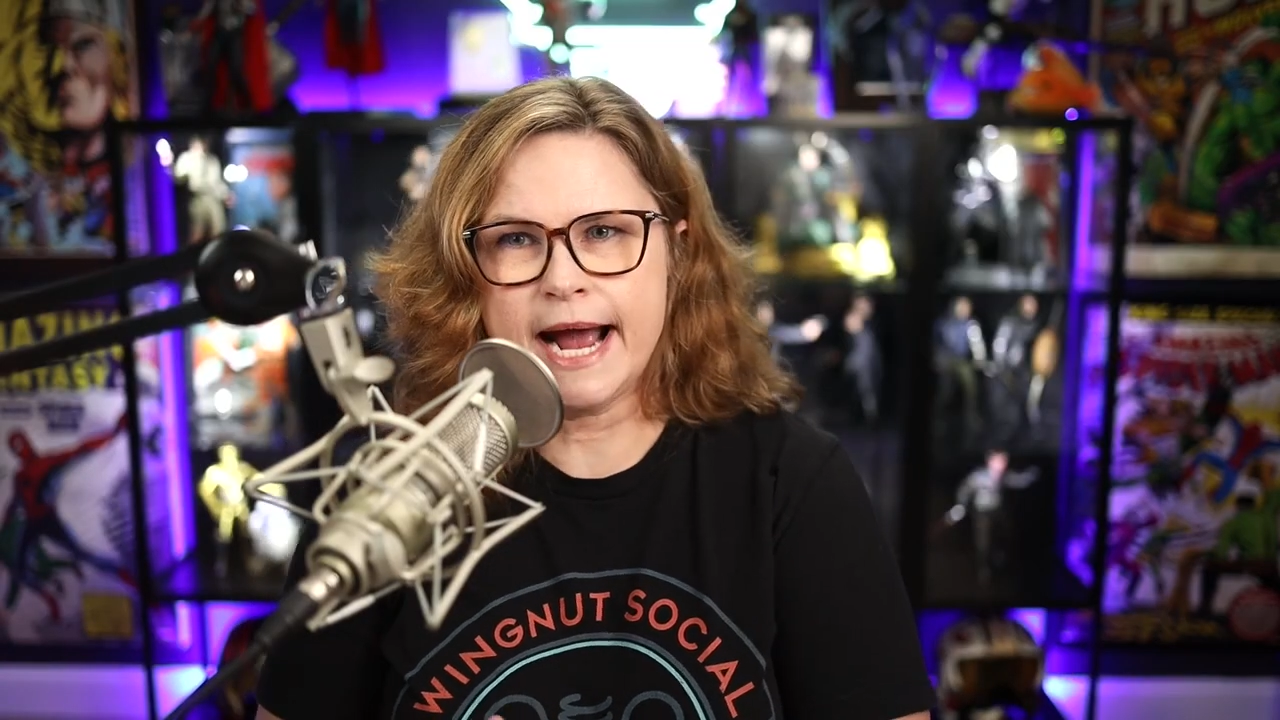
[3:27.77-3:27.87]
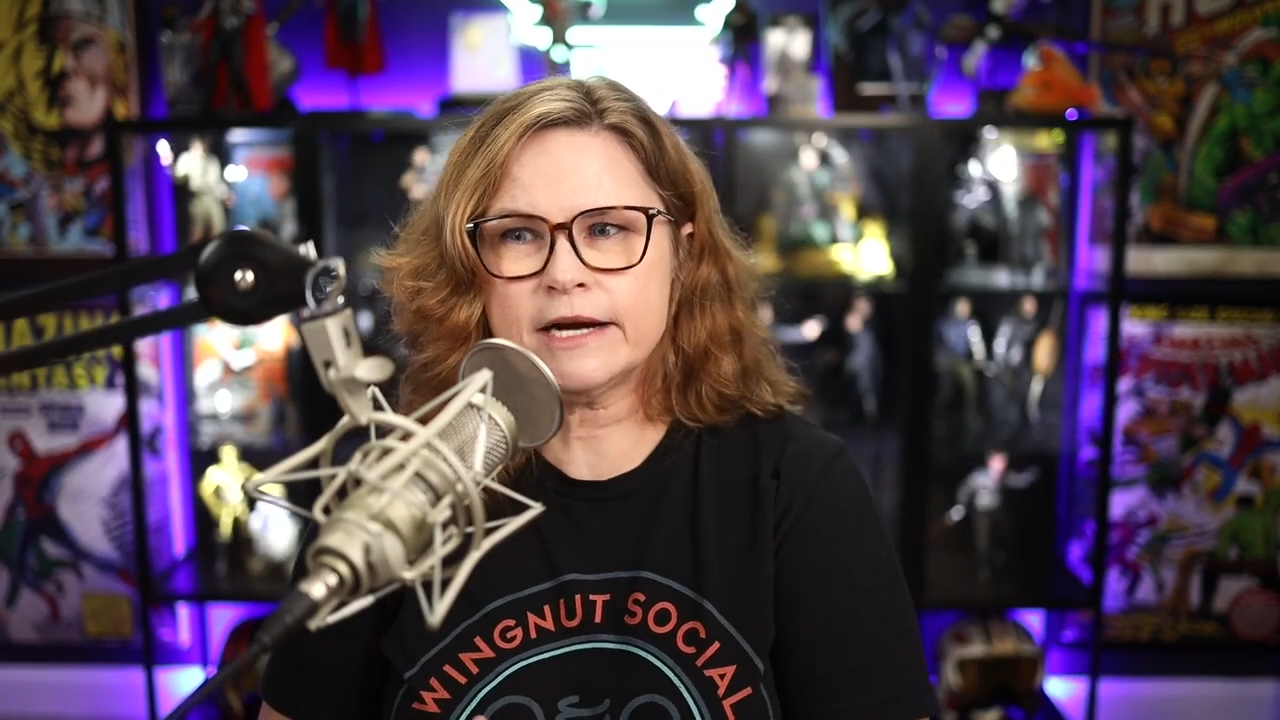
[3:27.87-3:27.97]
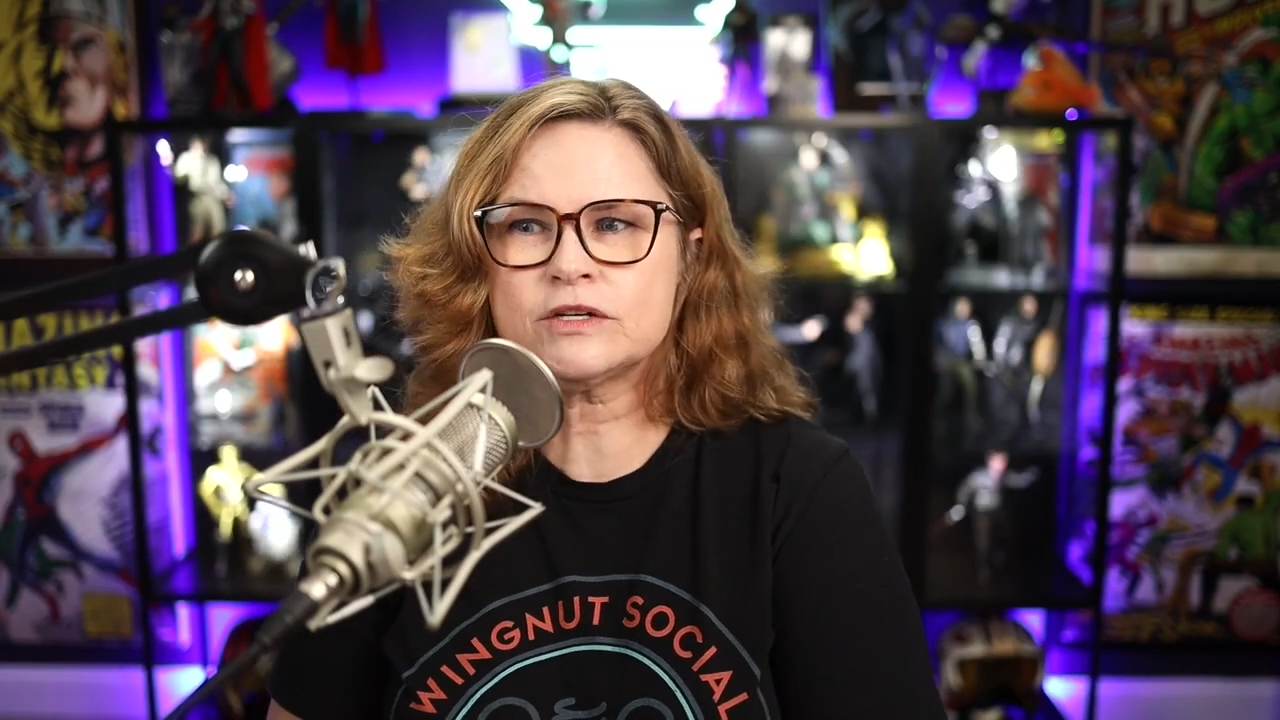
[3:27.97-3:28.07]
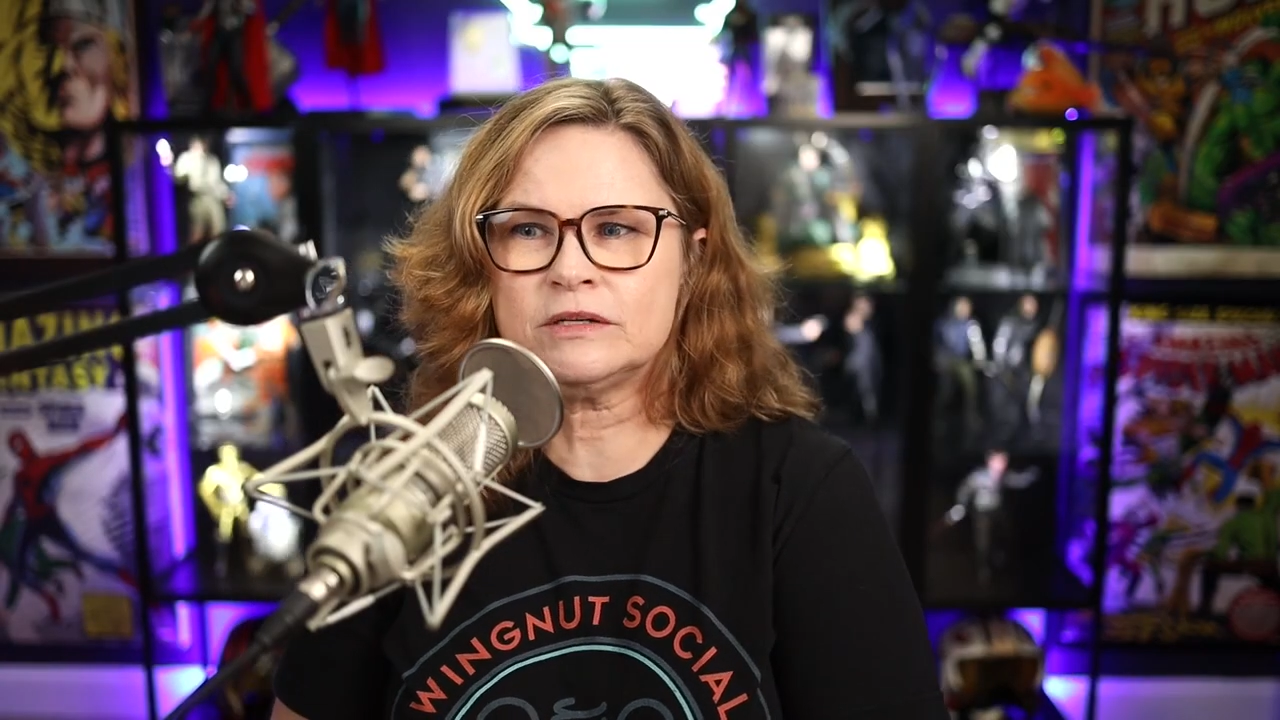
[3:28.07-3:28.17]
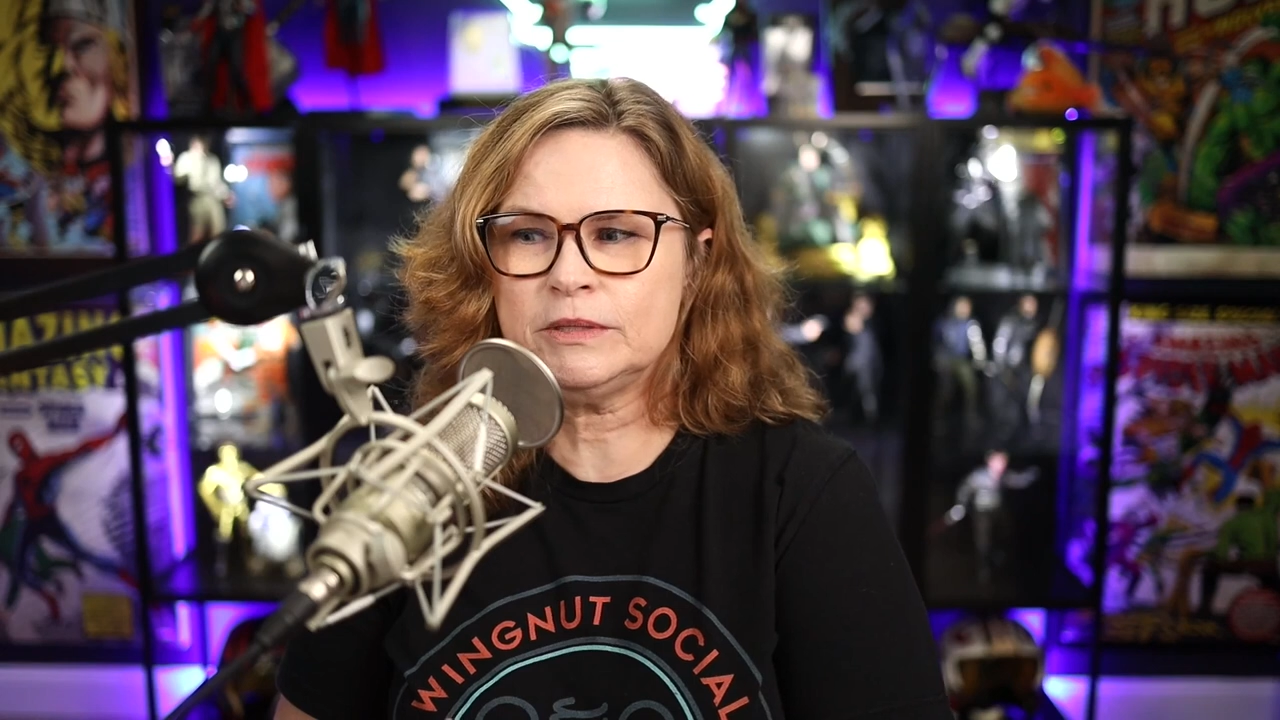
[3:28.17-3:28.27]

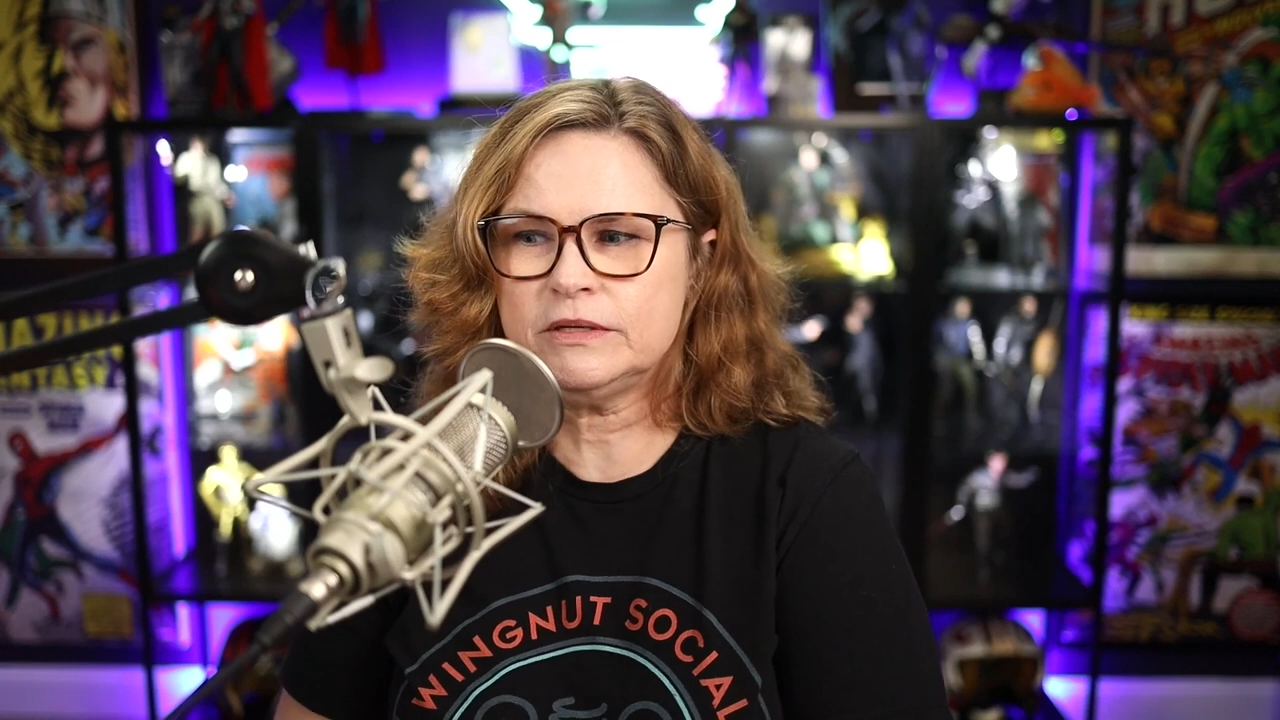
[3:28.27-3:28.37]
actionable